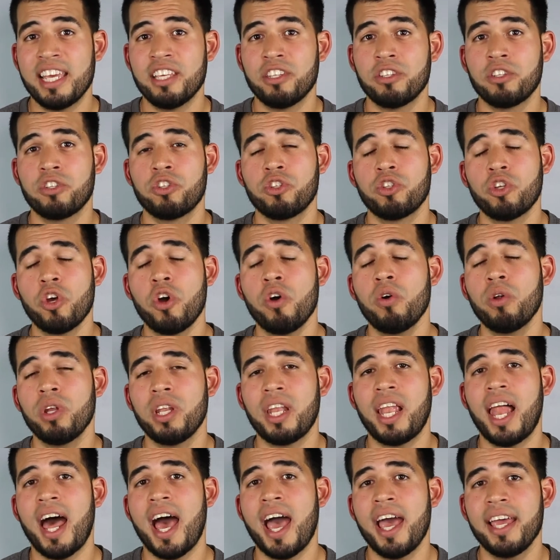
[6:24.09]
is so
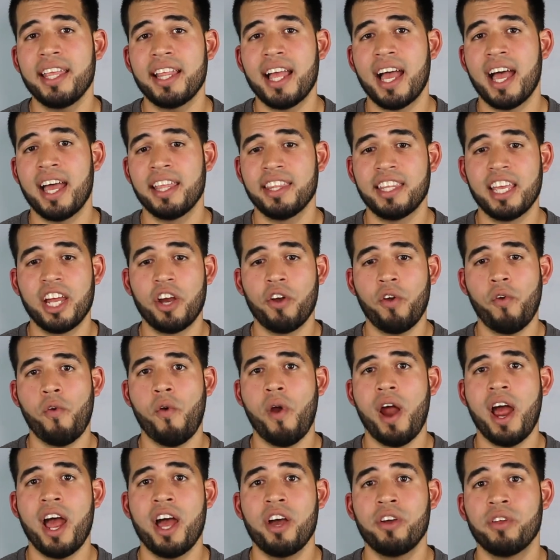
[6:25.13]
light and the
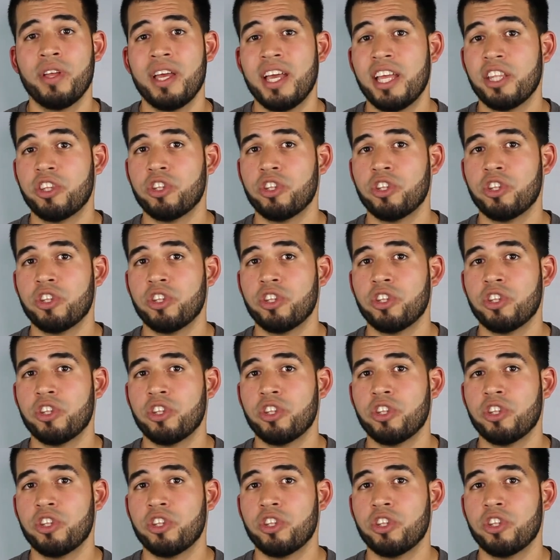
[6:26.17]
round